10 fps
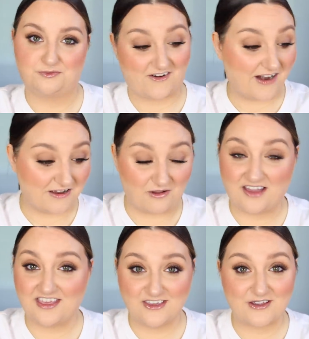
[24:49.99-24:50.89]
All right, well,
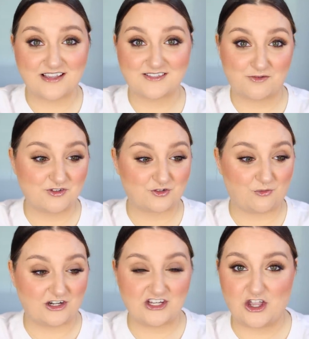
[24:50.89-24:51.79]
I thank you guys so much for
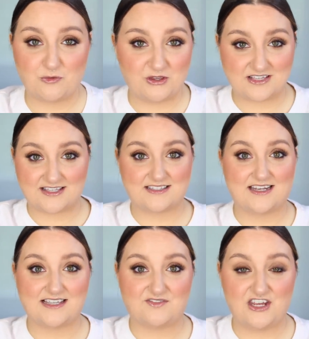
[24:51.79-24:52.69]
watching. I hope you guys liked
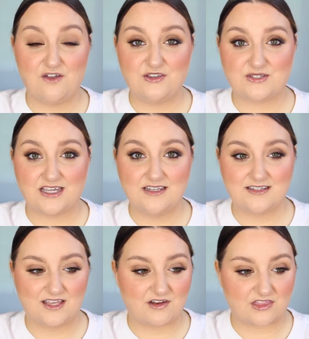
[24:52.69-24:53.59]
today's video. If you
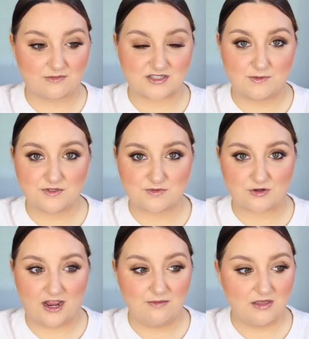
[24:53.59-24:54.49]
did, give it a thumbs up,
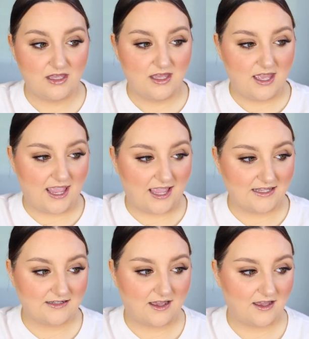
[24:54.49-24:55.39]
subscribe,
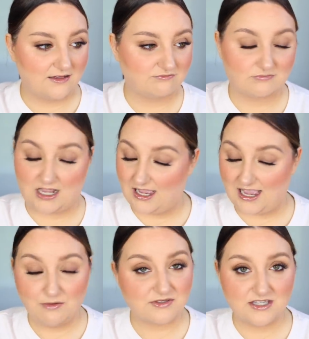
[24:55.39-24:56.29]
and uh,
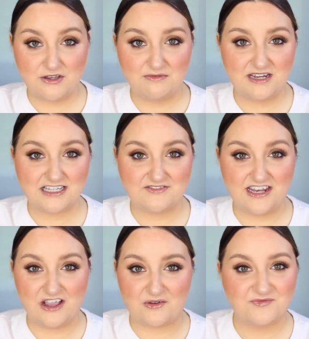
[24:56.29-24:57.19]
I will see you at my next
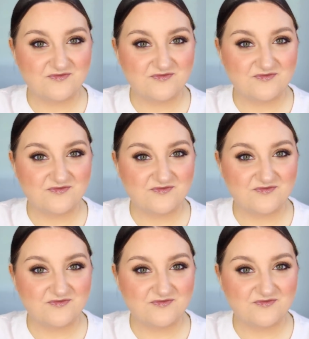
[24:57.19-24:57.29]
video.